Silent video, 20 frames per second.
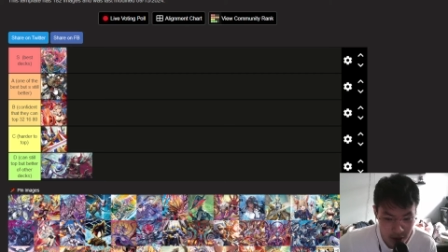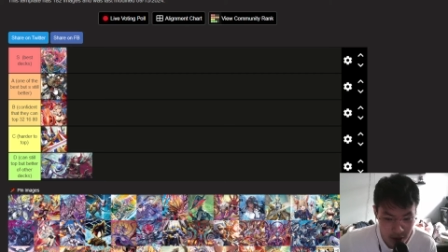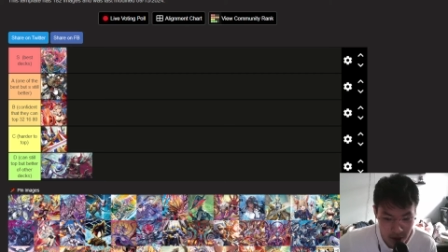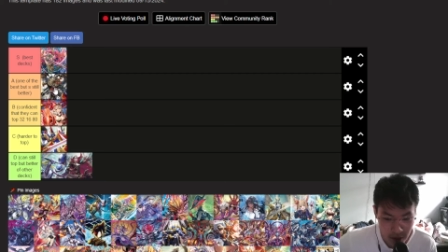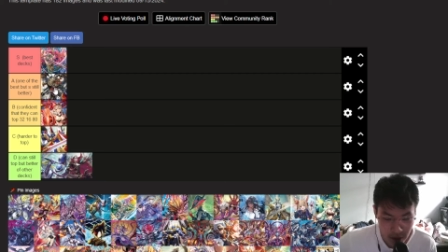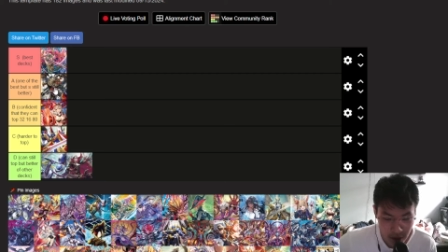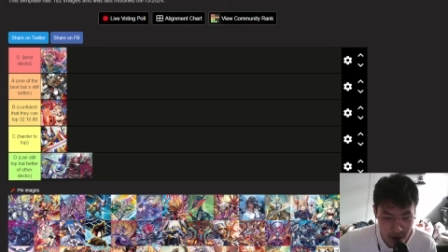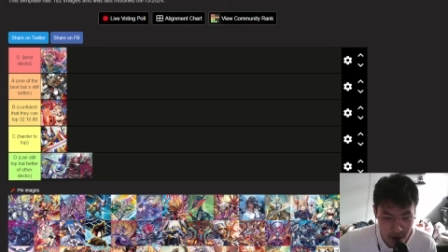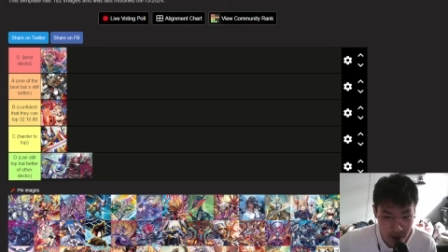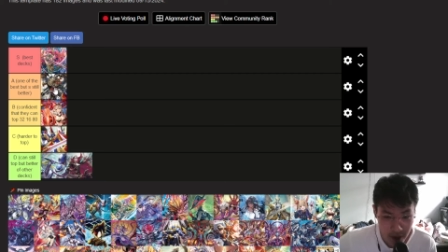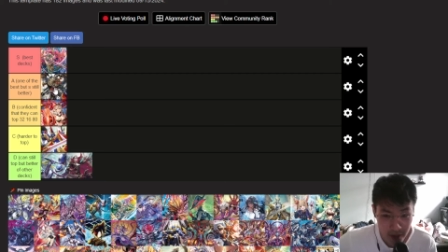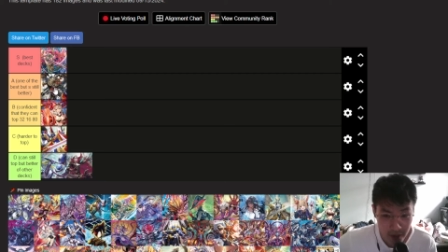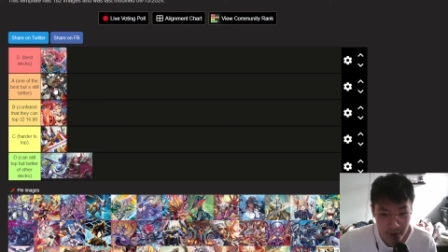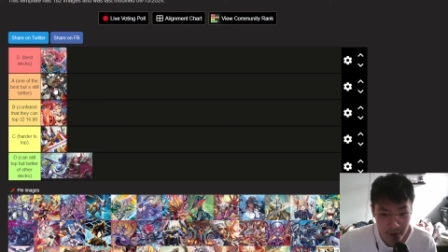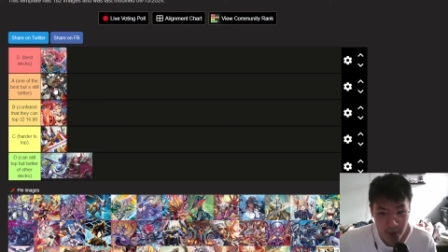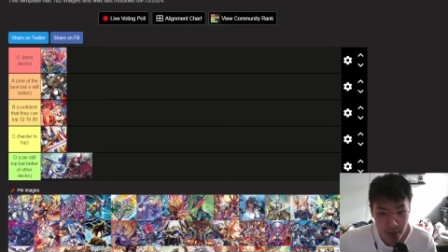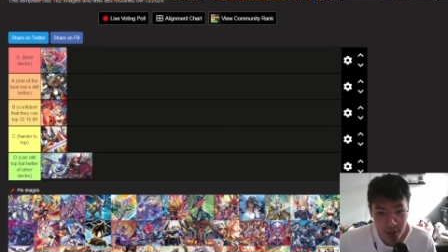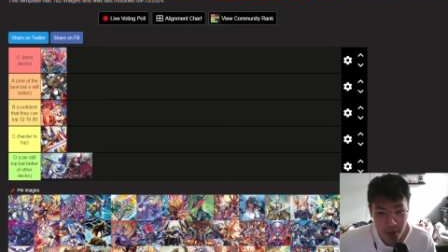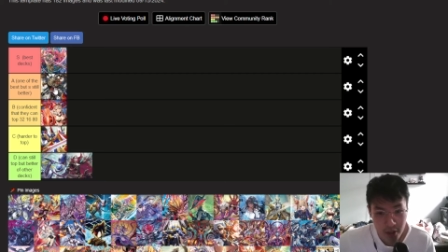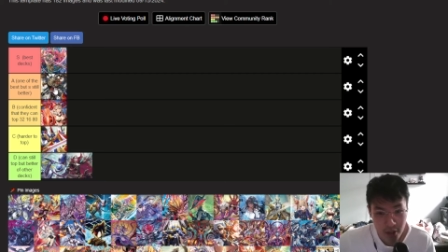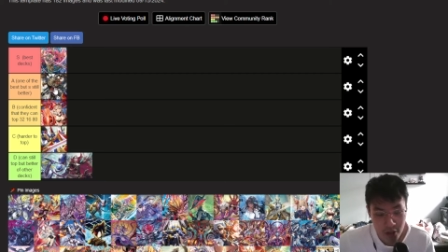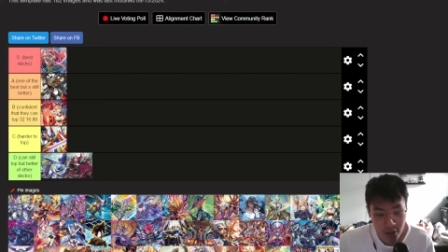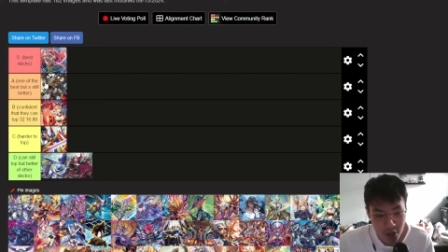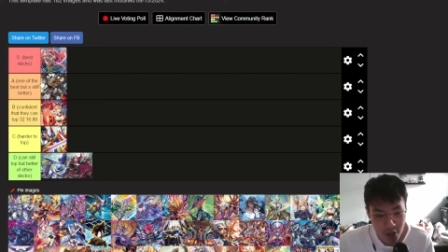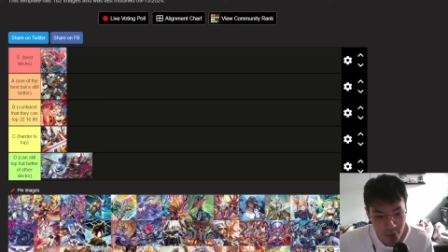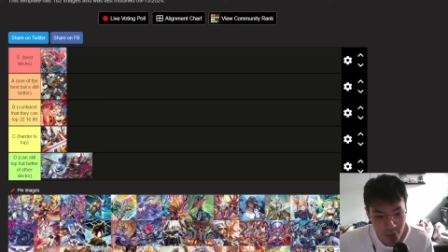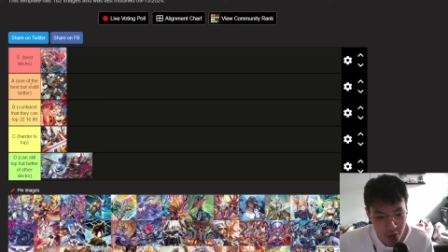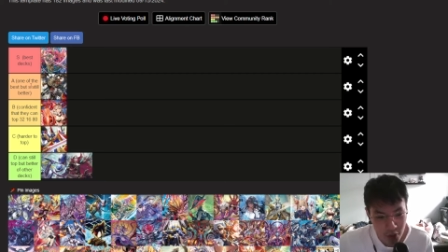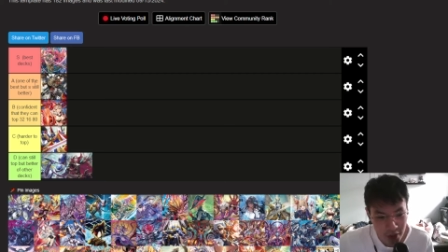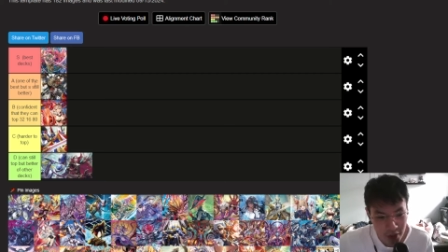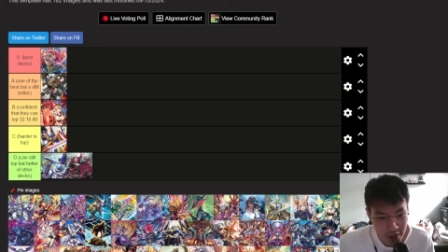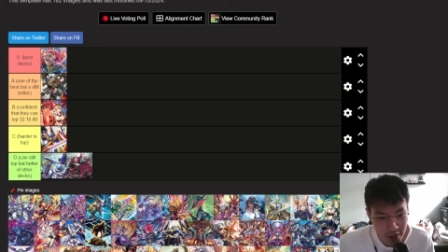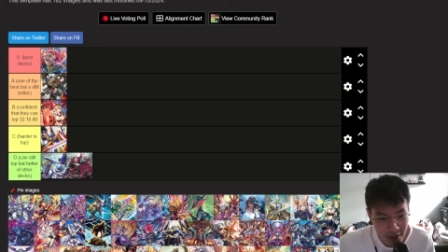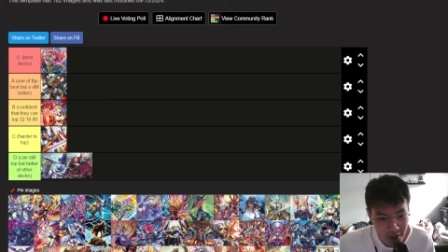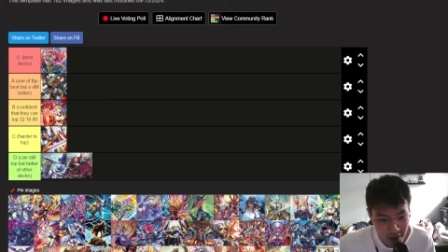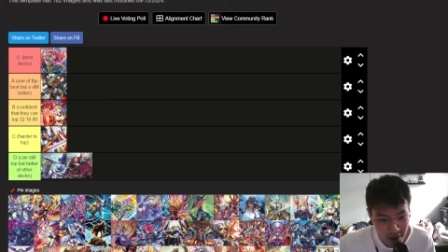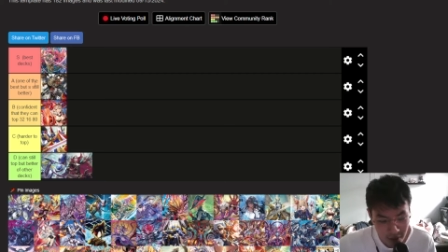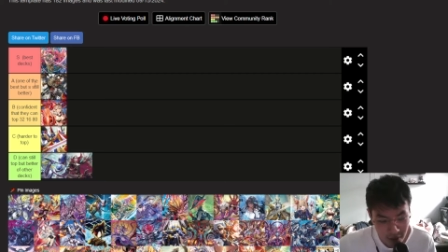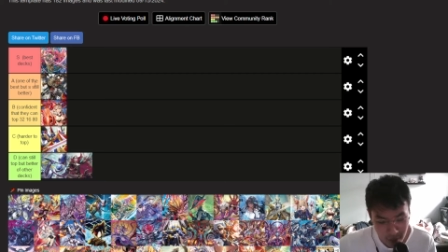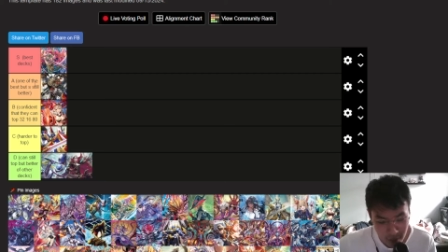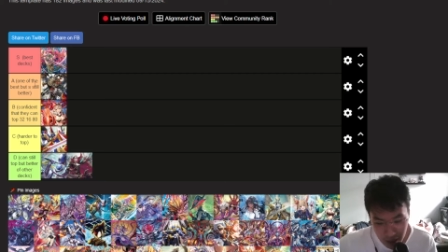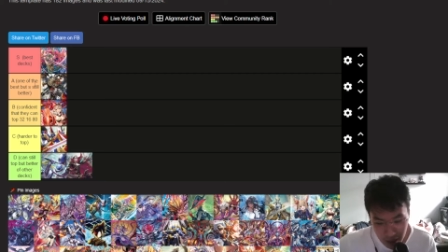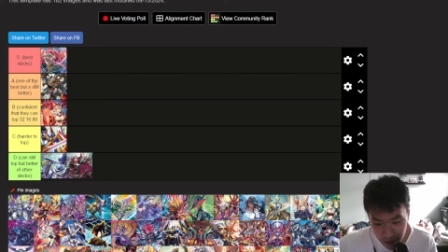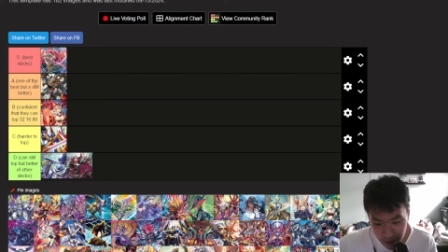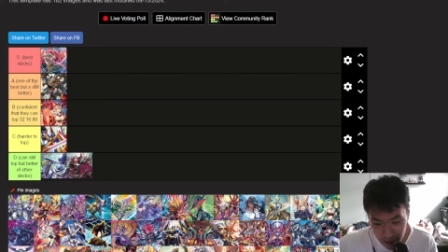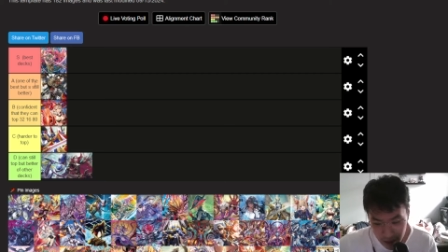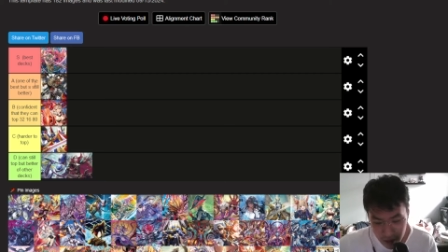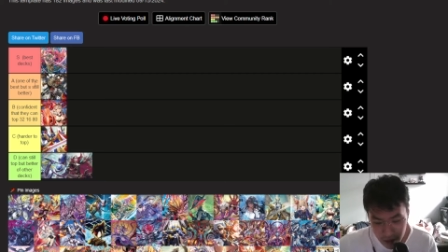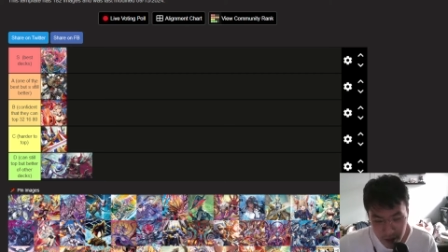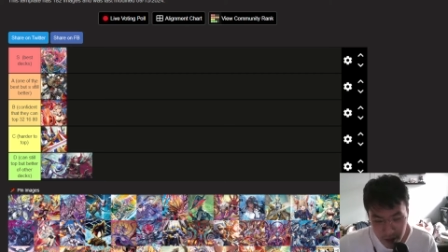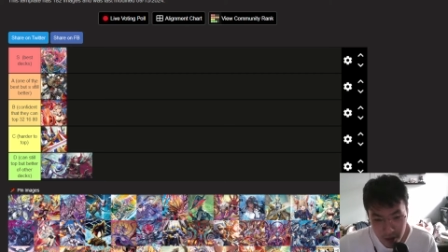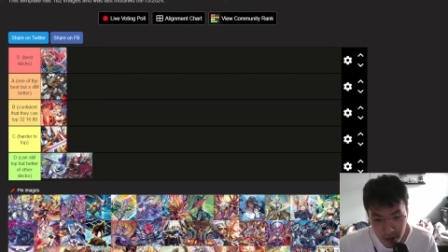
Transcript: and your opponent can manage